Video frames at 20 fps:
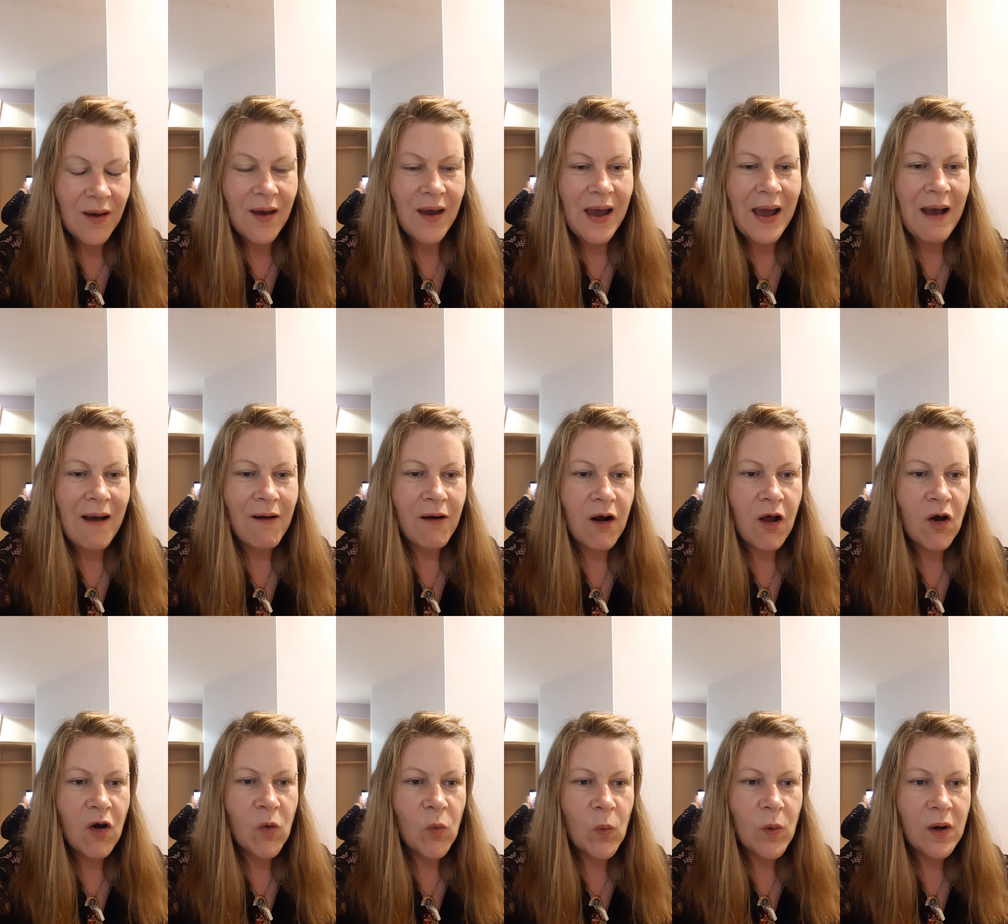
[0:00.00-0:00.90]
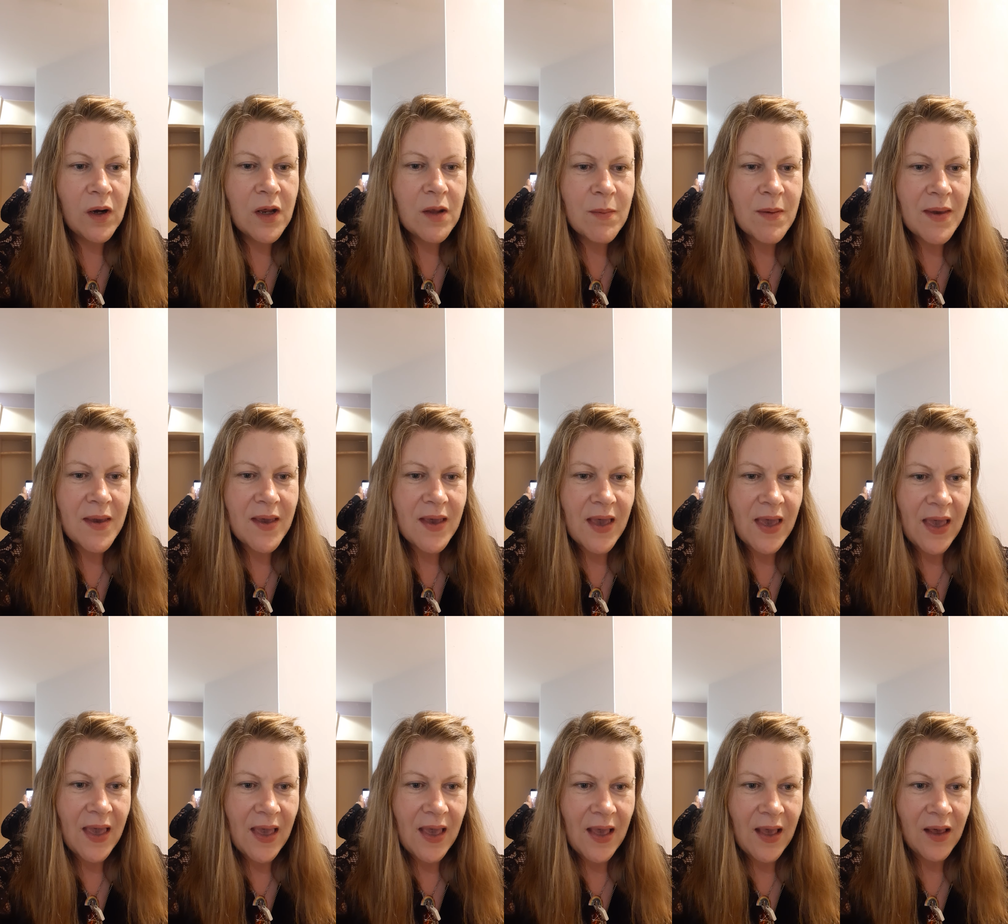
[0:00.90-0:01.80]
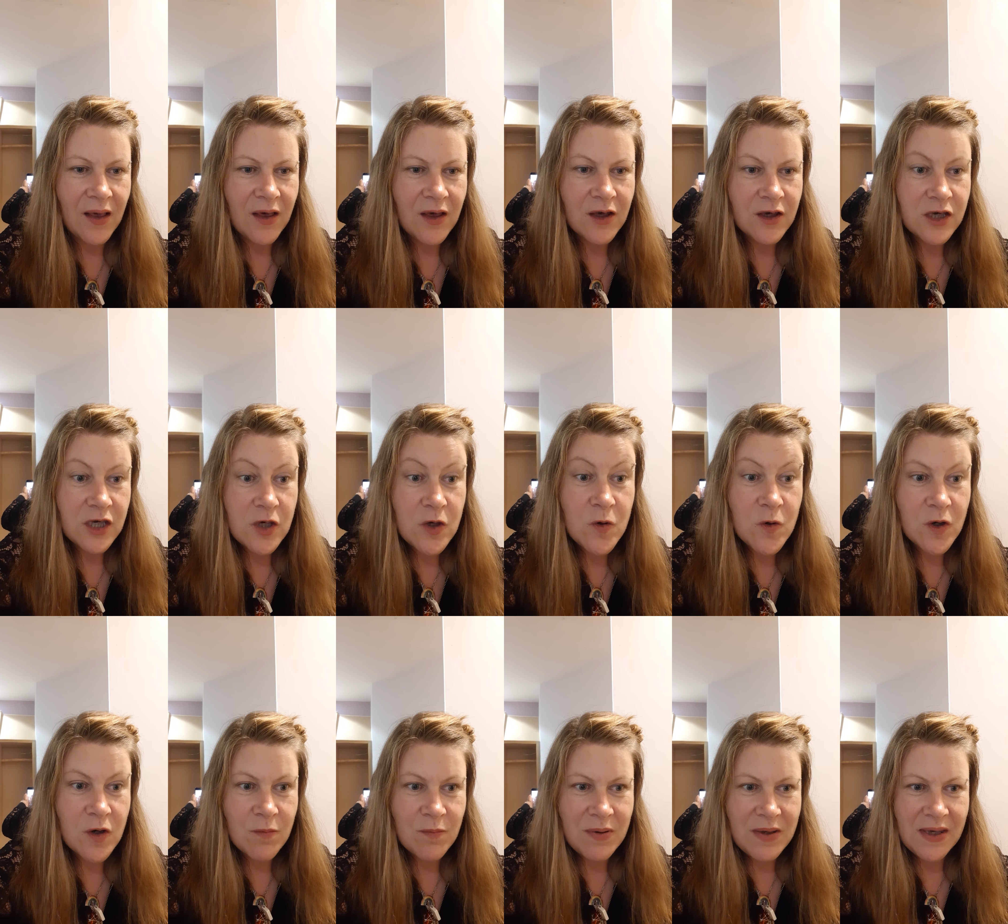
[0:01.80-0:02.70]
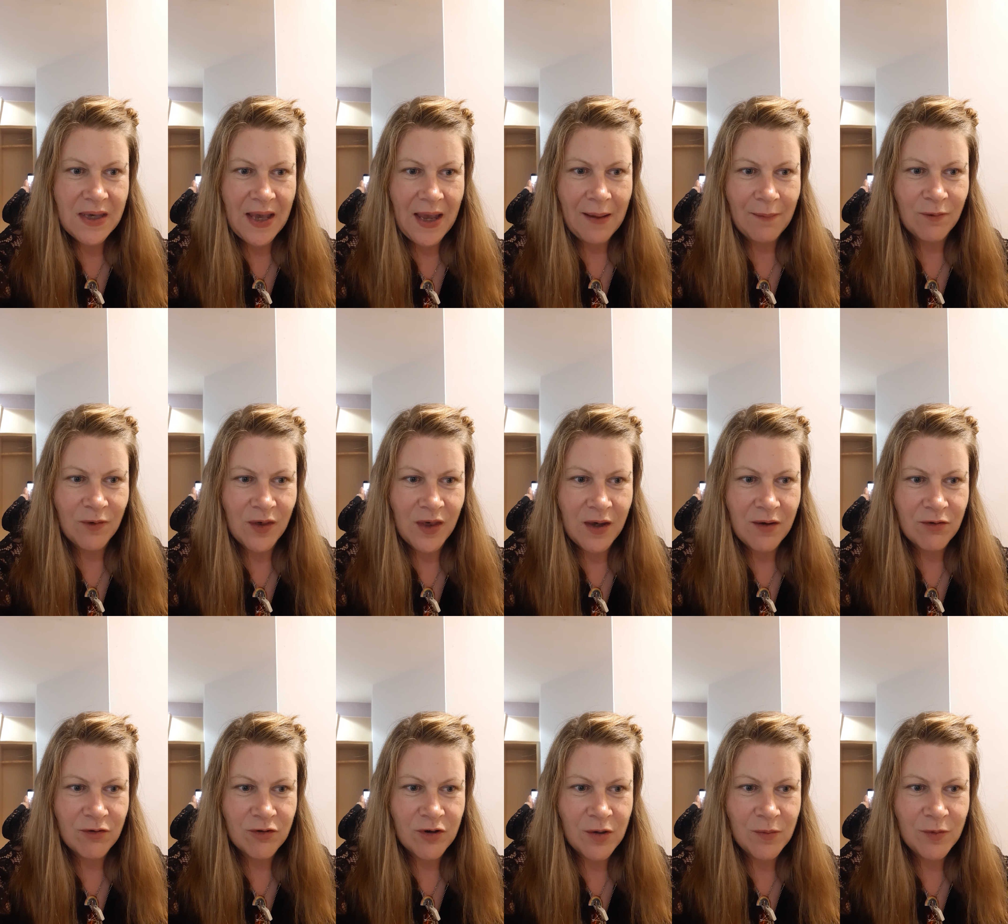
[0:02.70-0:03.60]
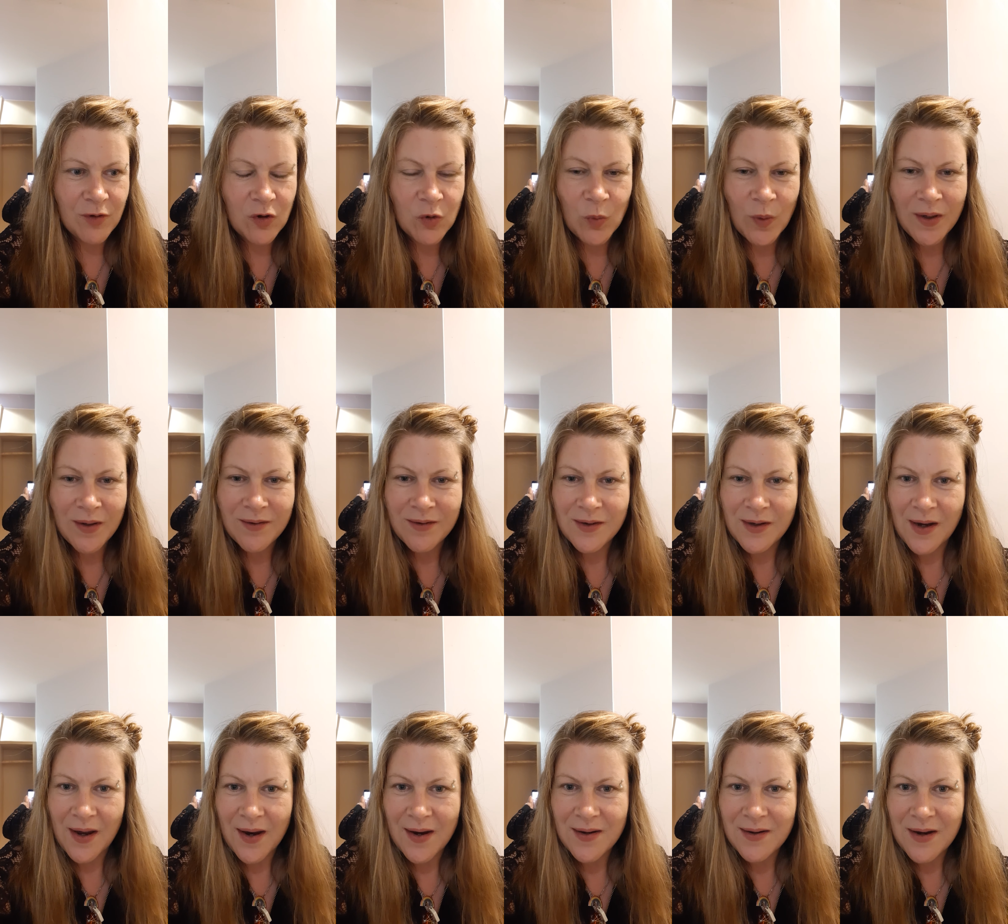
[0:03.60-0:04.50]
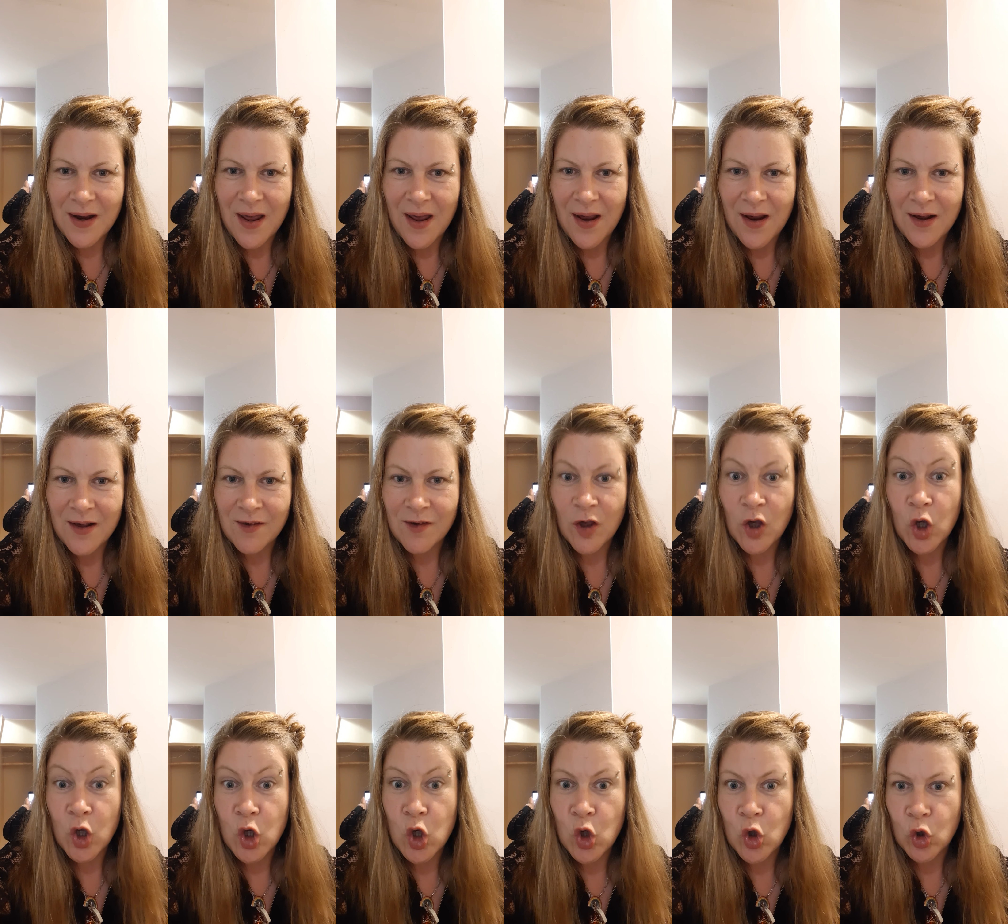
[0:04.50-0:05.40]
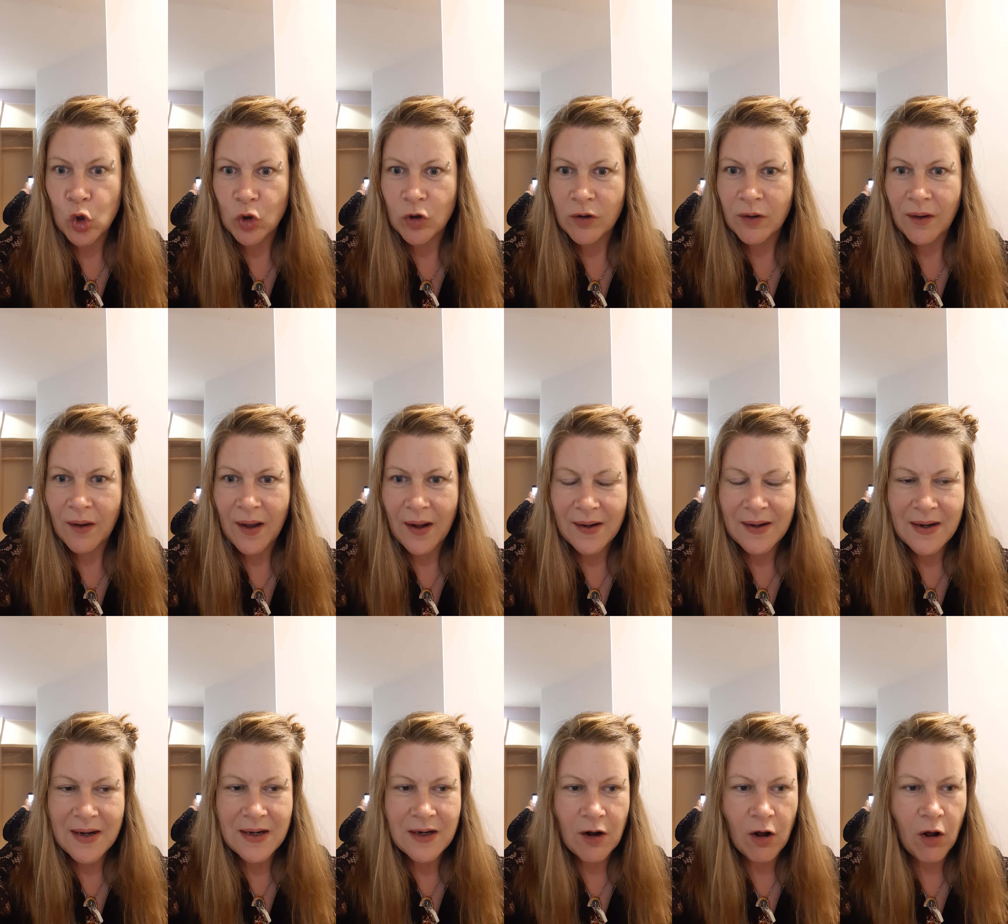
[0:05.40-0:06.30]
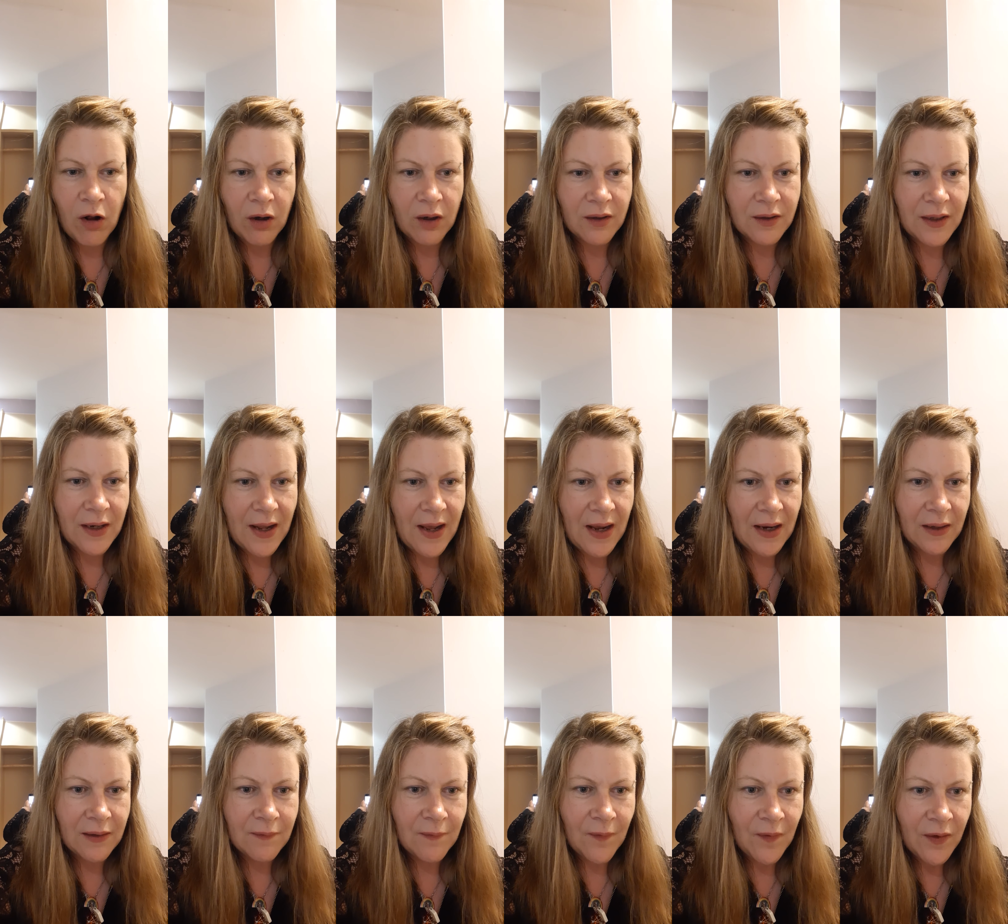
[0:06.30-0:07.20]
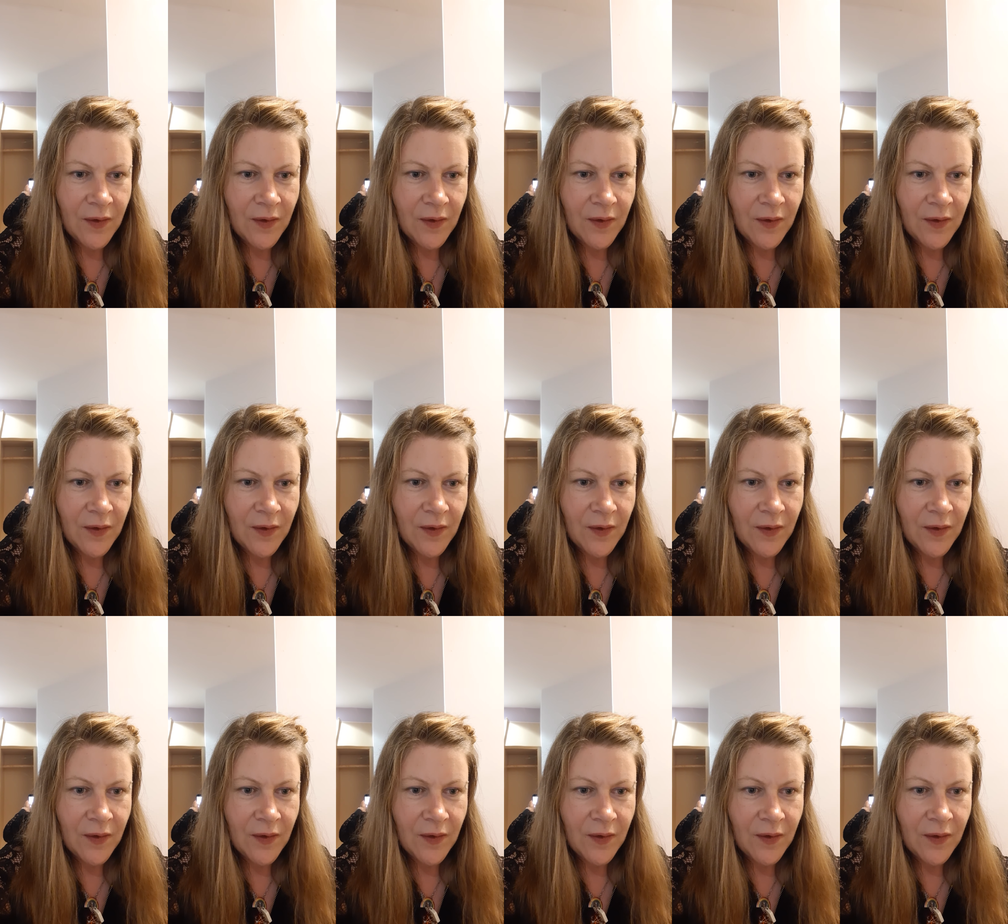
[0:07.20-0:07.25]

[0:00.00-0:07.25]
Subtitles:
How long will you be here? You can be kept here for up to 28 days. Good, I need a holiday.